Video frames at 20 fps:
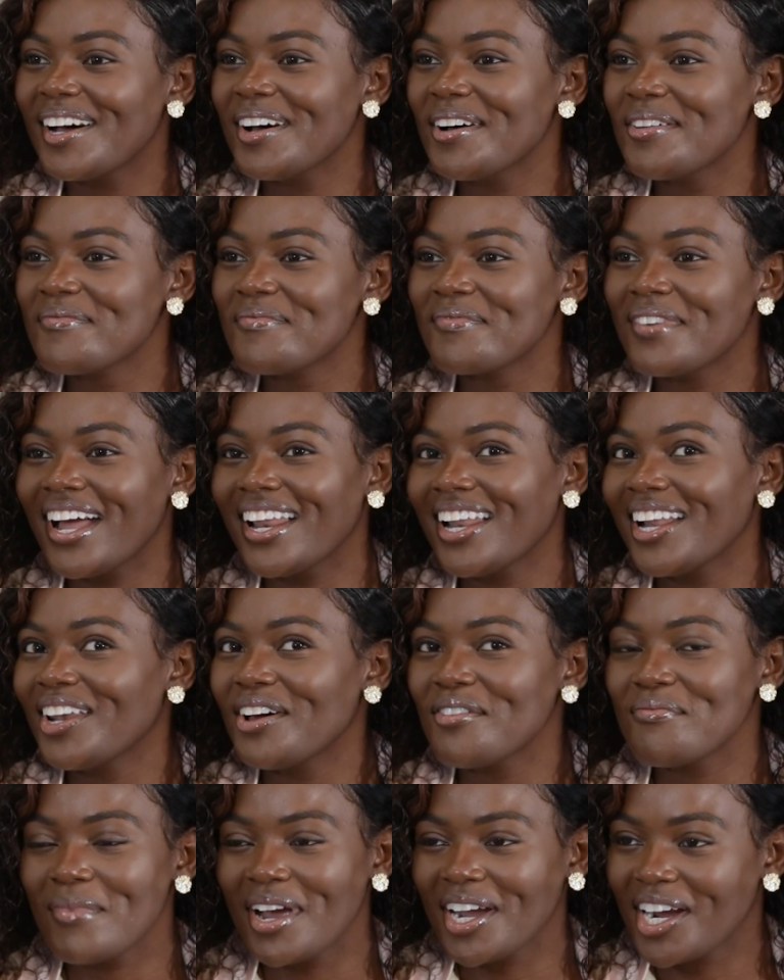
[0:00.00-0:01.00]
And I
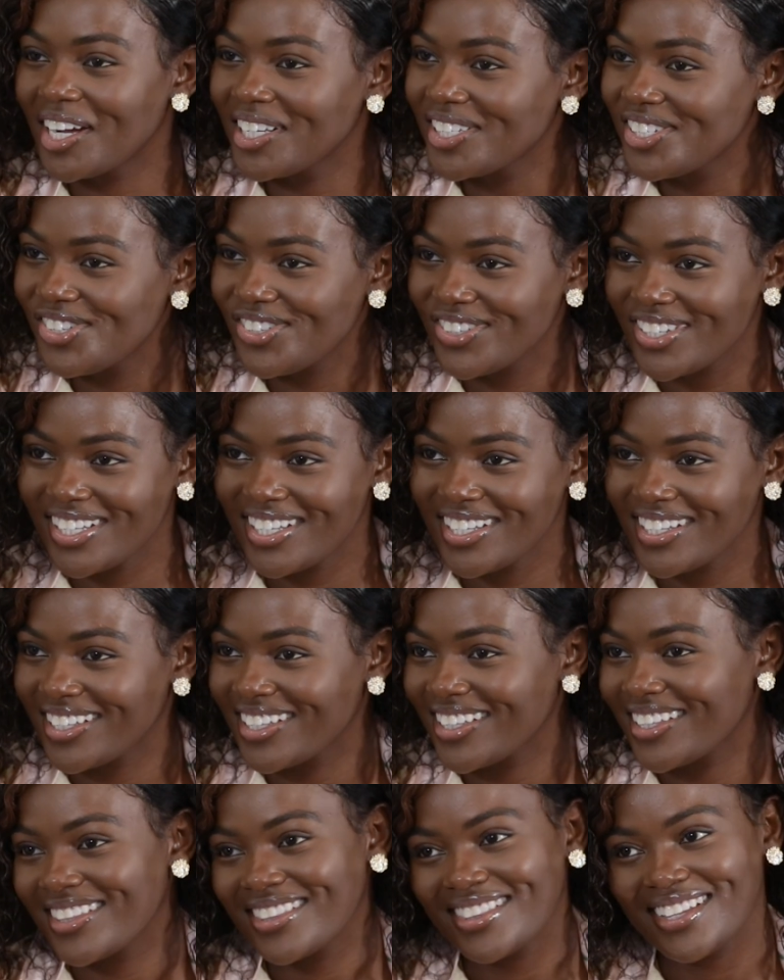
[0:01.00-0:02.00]
love my country.
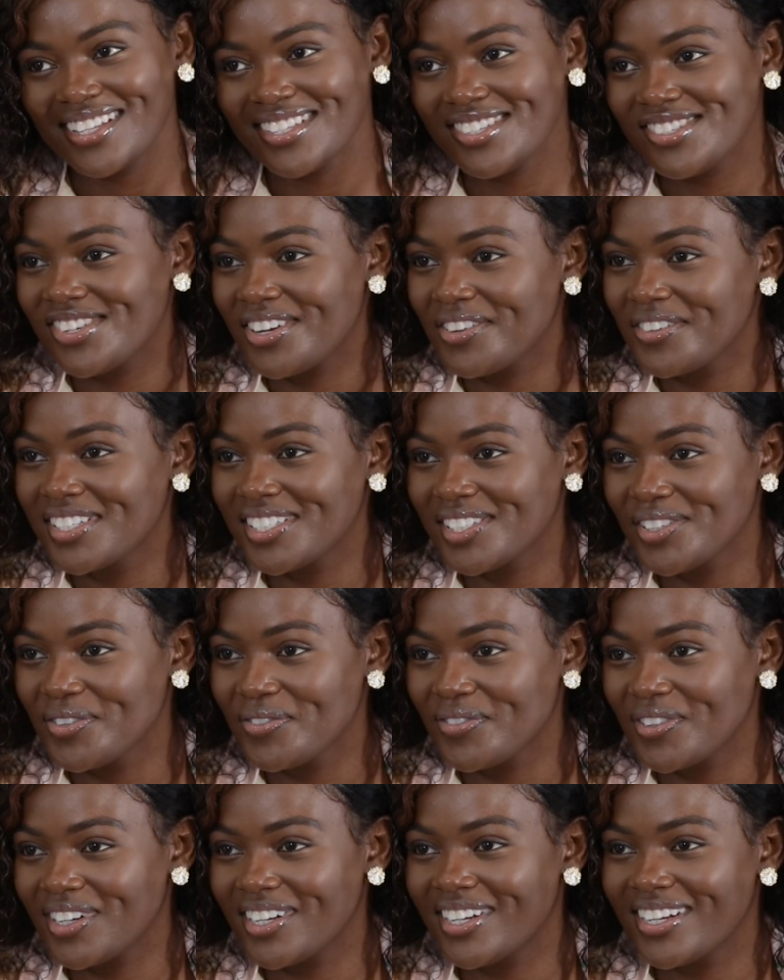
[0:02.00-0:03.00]
That's Sherrie
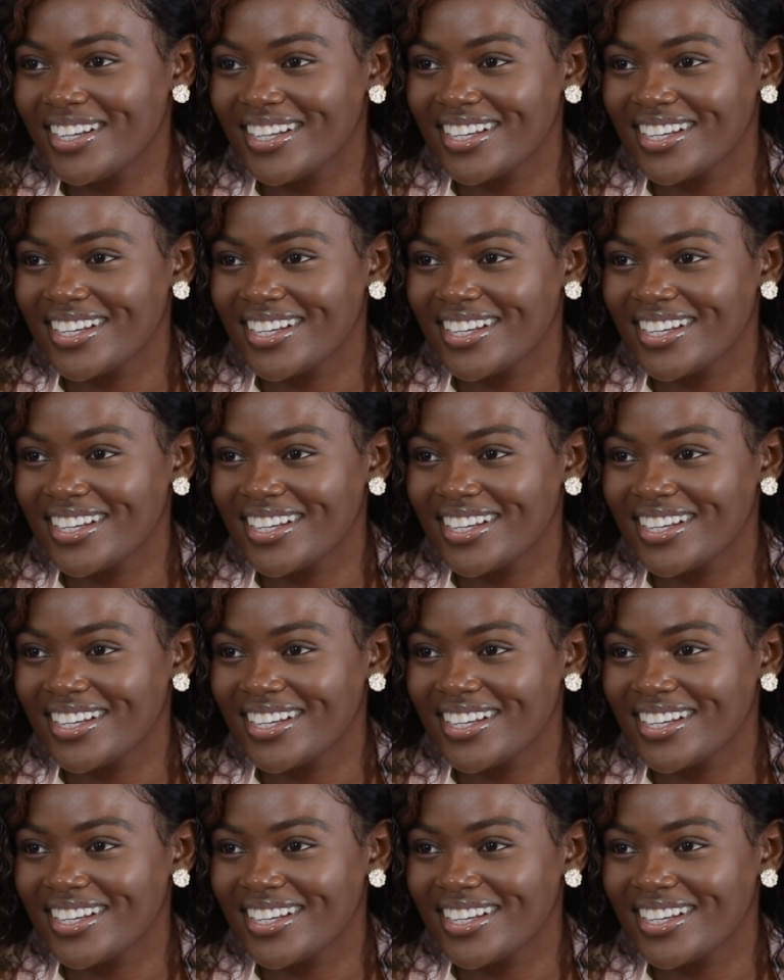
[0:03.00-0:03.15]
Silver.